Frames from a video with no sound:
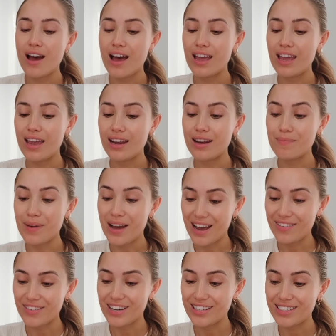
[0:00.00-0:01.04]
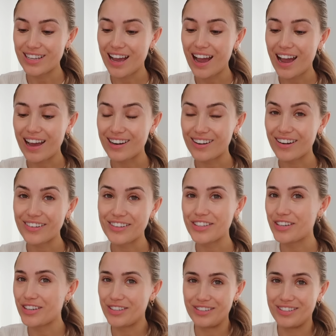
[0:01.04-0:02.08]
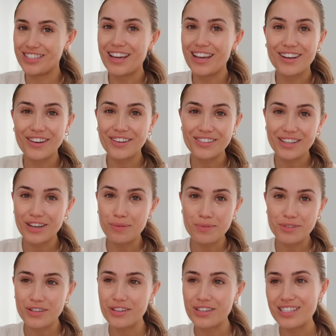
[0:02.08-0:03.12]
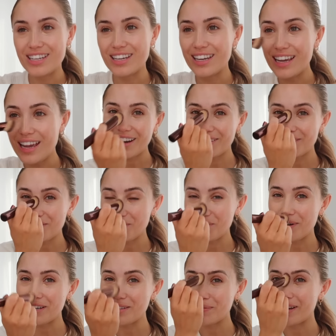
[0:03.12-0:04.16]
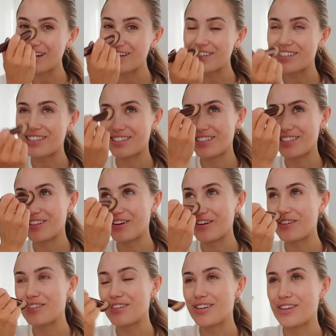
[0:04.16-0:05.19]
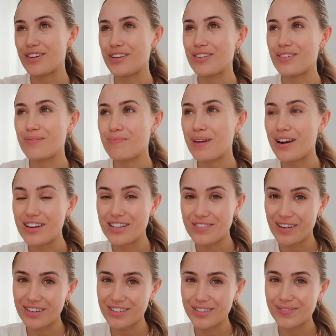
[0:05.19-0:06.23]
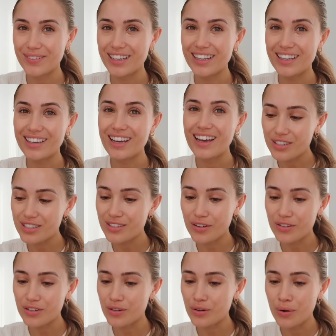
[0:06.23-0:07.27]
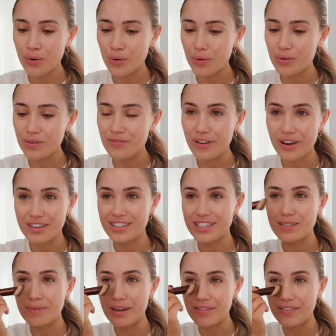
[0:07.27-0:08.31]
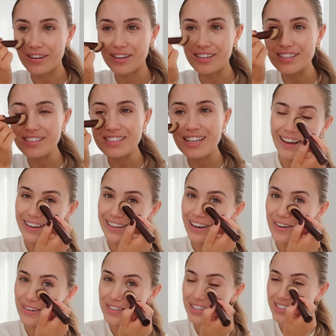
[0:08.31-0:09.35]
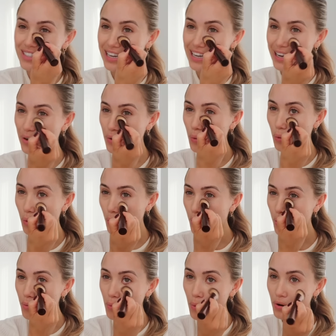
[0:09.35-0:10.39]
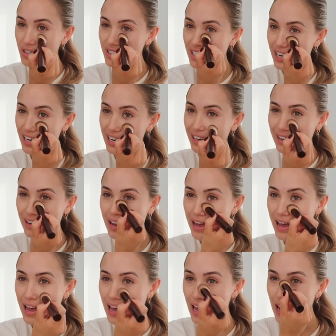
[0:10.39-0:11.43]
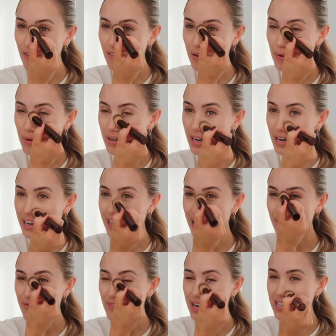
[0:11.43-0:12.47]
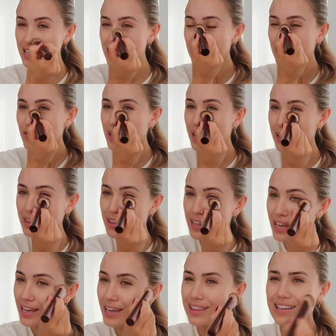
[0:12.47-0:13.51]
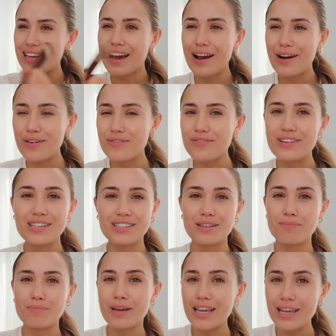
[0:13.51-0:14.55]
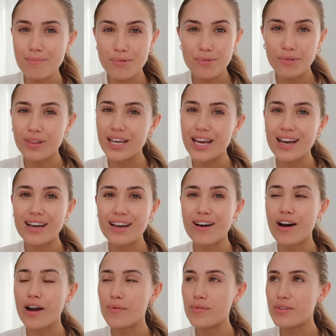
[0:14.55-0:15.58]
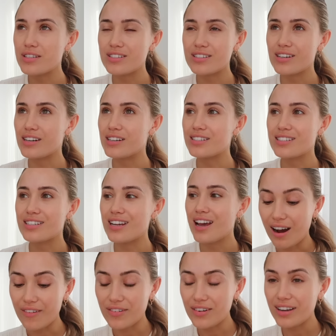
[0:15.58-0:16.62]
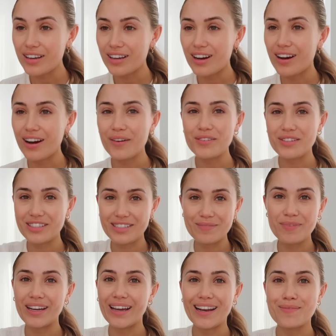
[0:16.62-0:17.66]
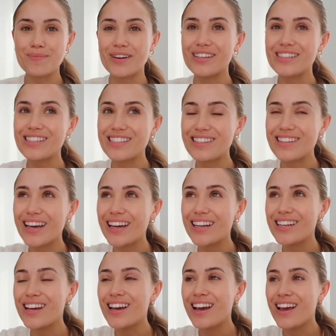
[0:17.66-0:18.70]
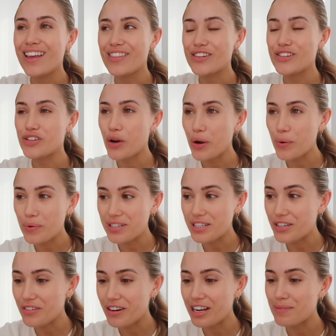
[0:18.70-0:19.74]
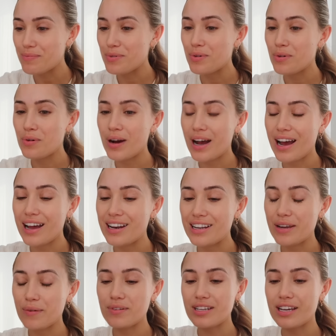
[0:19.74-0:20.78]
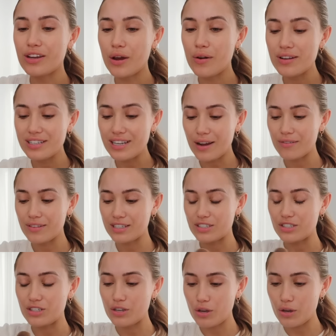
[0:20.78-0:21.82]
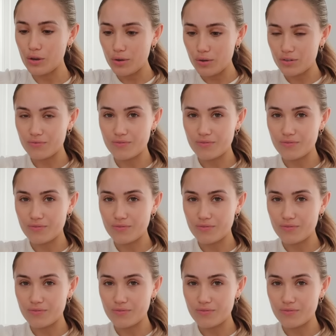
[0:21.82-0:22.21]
in Paris, and I just couldn't say no to that opportunity. And I've always wished to go to Paris Fashion Week. It was just such a cool first experience. And I was just in awe watching everyone like get ready, do their thing, the outfits, the people there. I feel like I was just in my element. And then the show was incredible, and it was like going down this huge